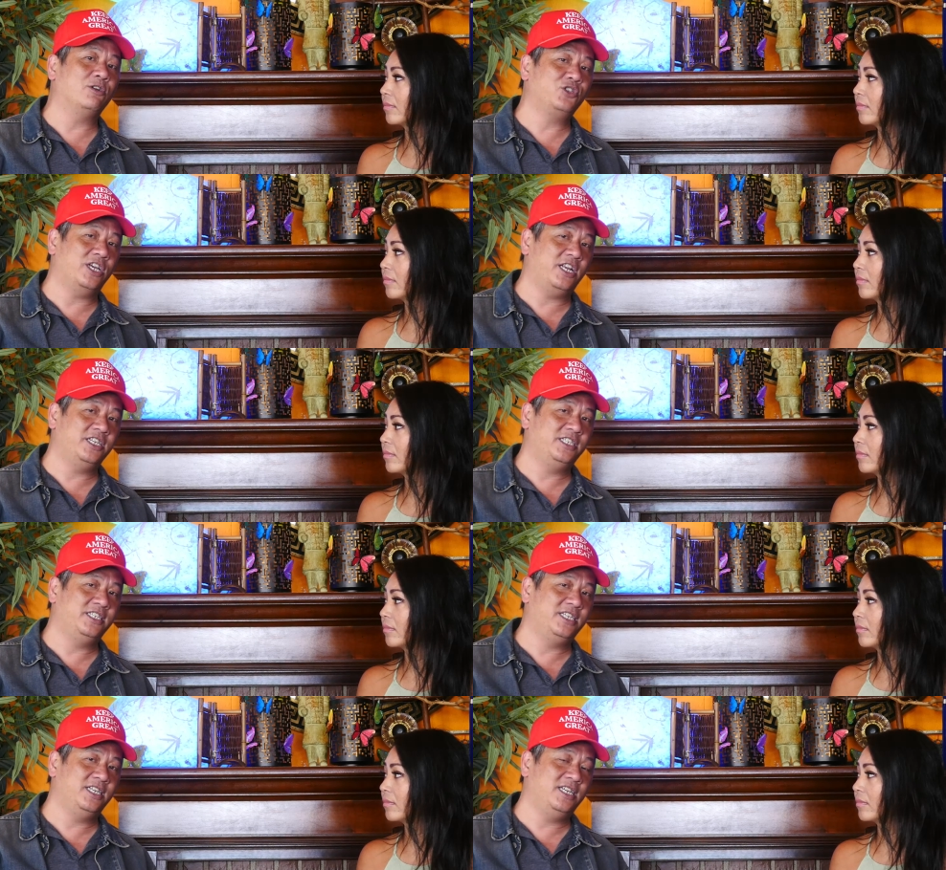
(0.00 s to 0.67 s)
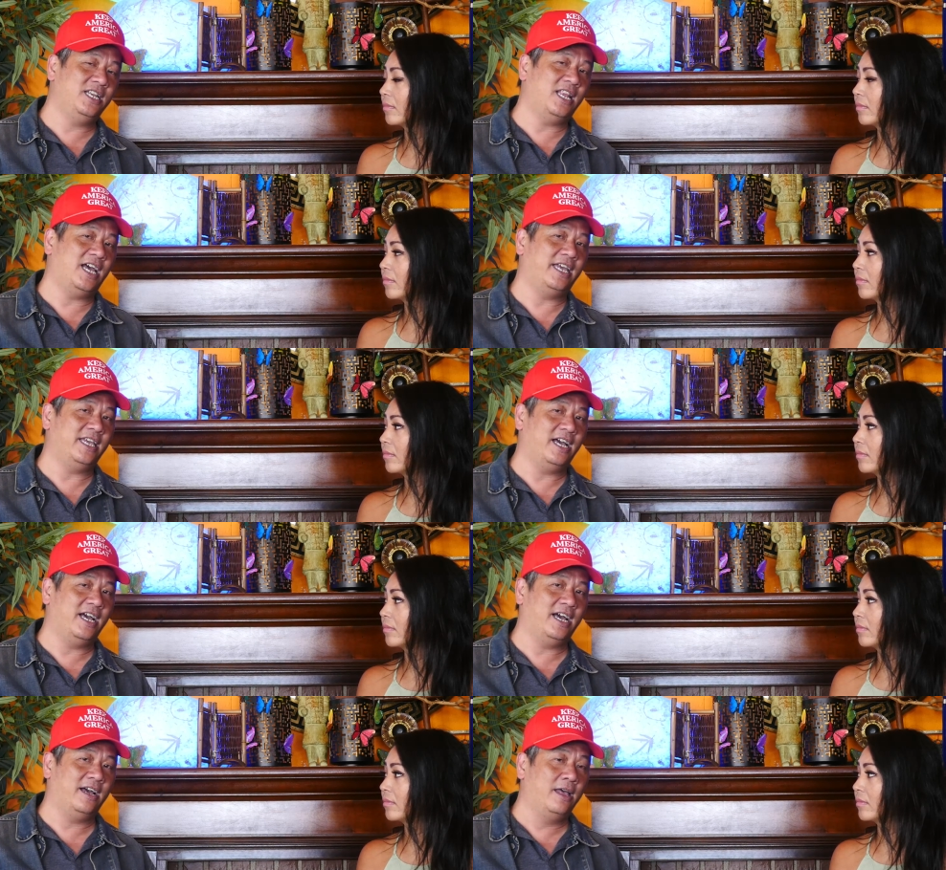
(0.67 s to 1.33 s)
Speaker 1: China Sea, like
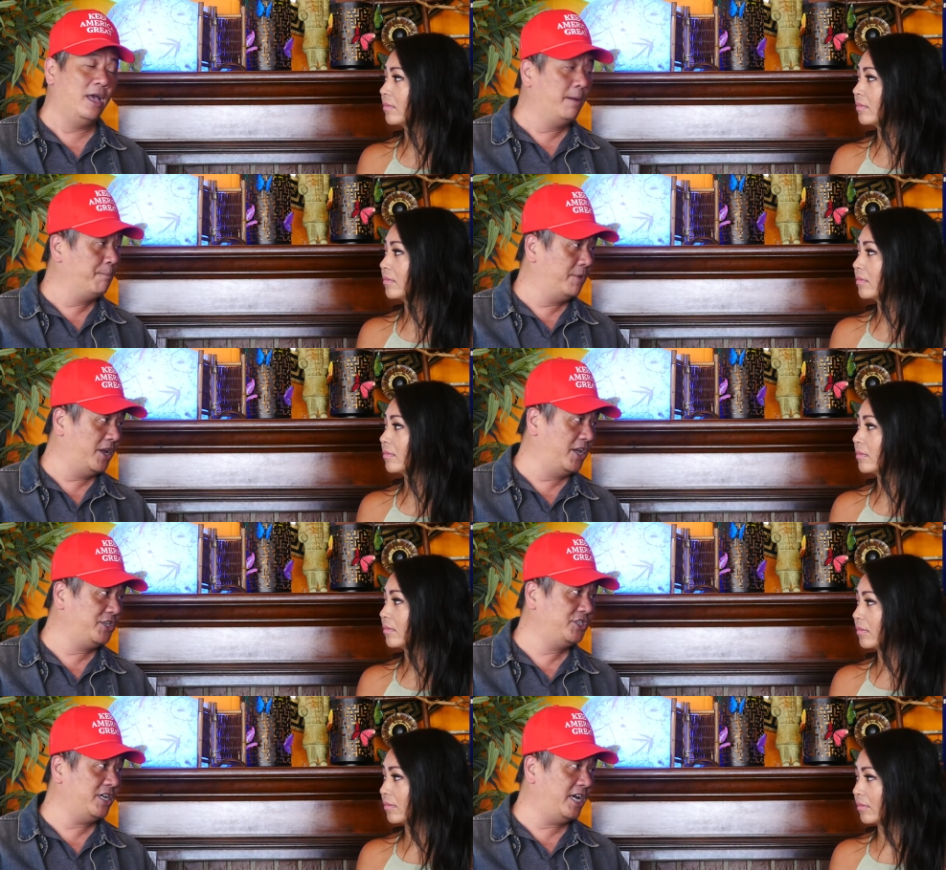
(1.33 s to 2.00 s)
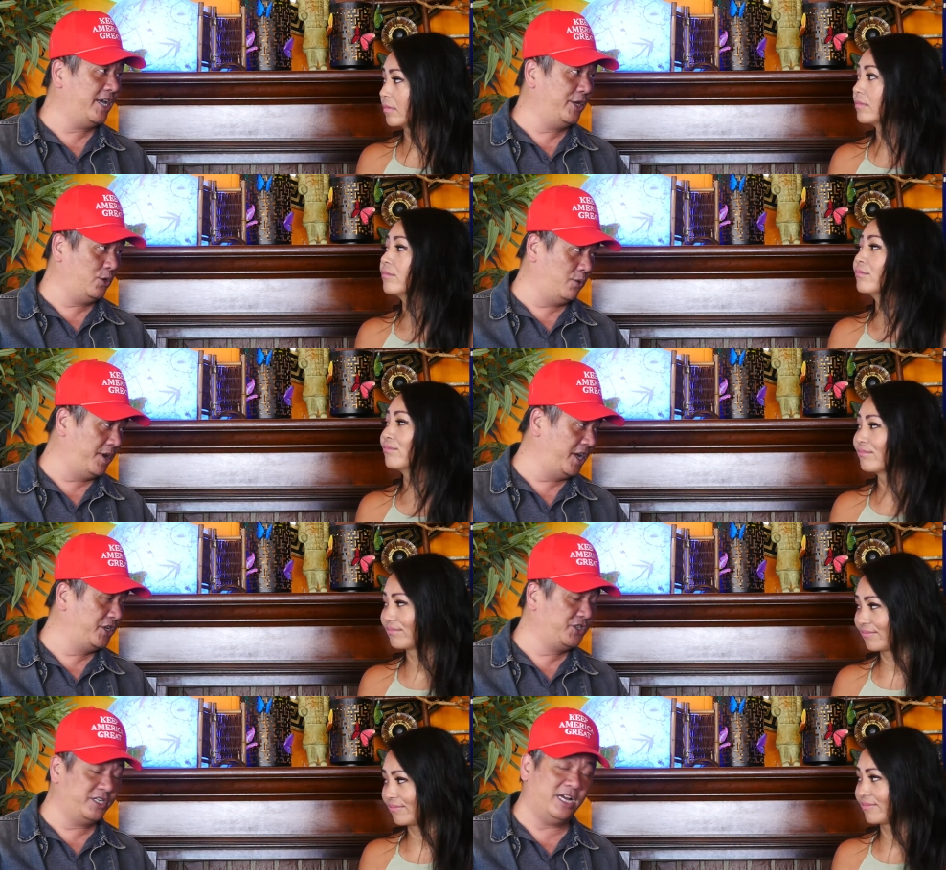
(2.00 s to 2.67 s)
uh, Malaysia,
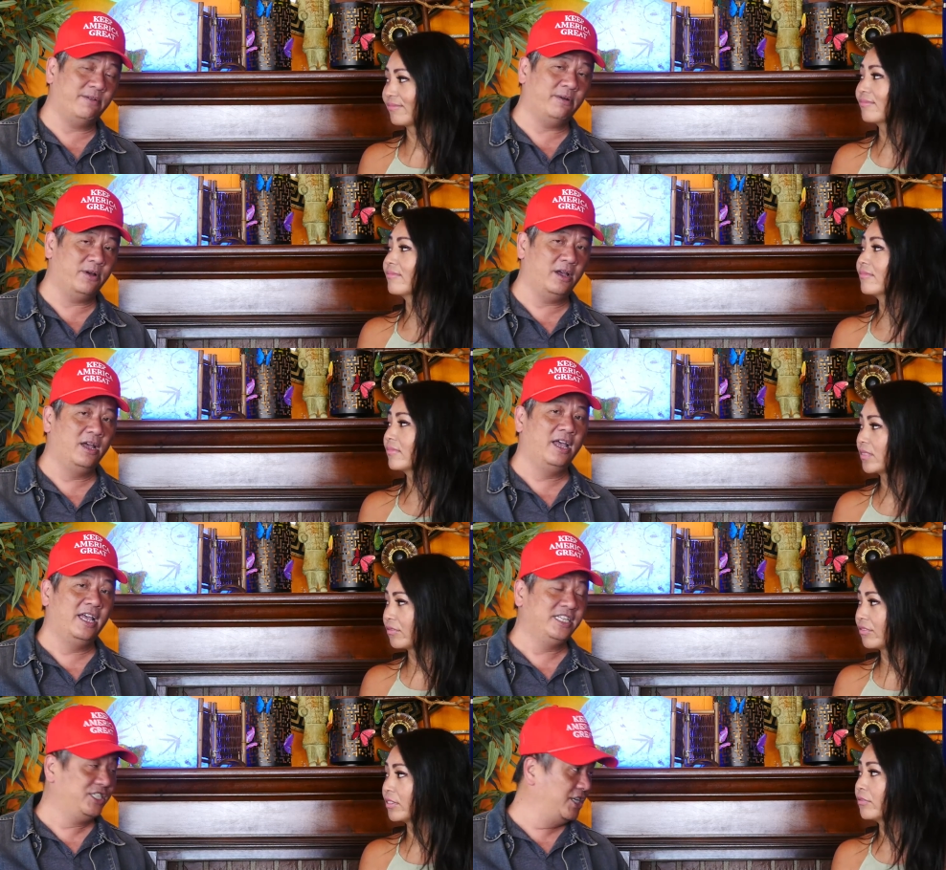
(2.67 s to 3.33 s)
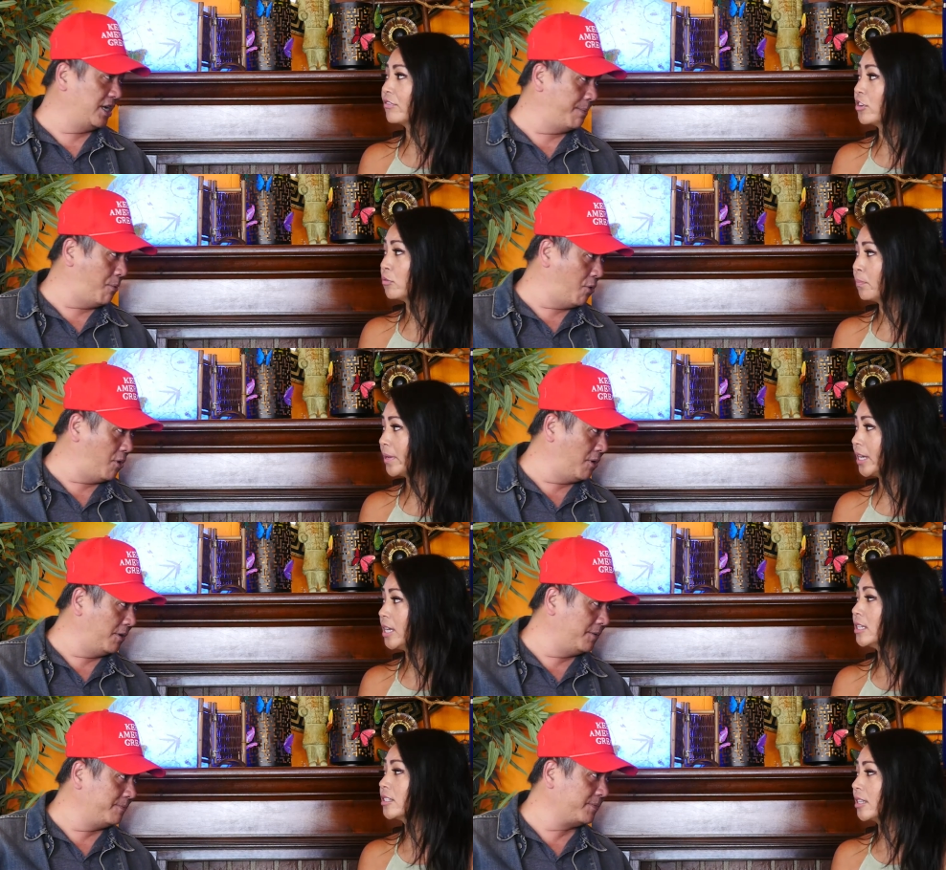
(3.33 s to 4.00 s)
Indonesia, mm -hmm. Singapore.
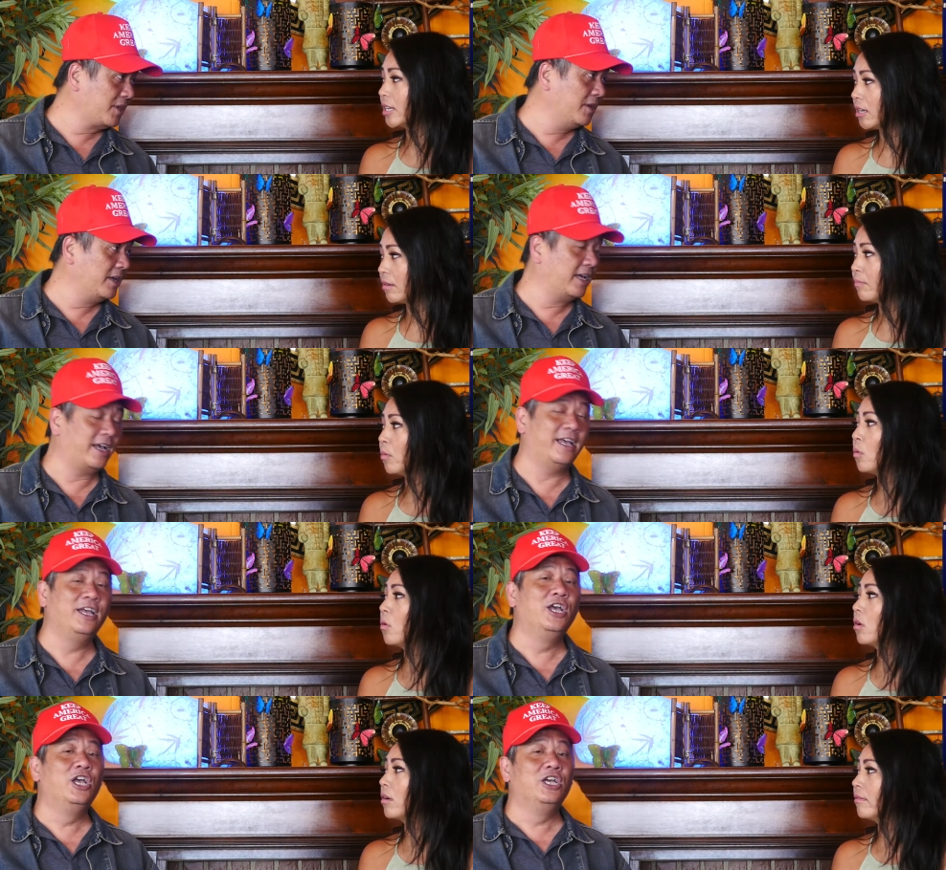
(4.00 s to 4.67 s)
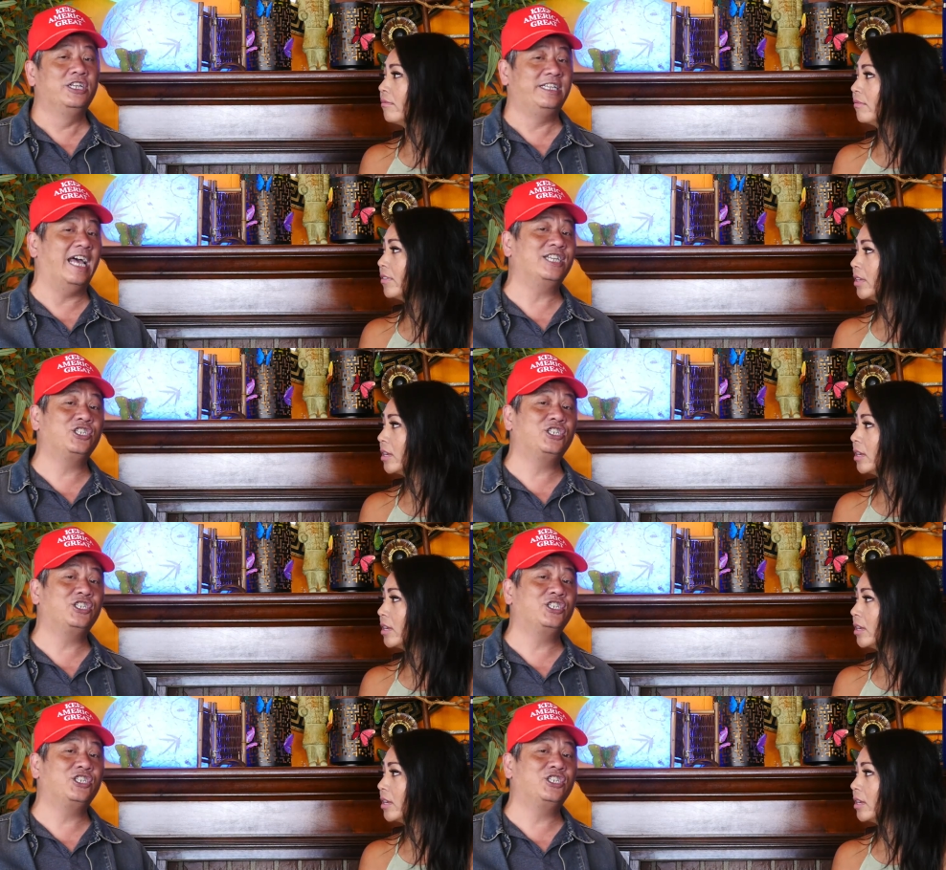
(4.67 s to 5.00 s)
Mm-hmm. Singapore. Okay. That's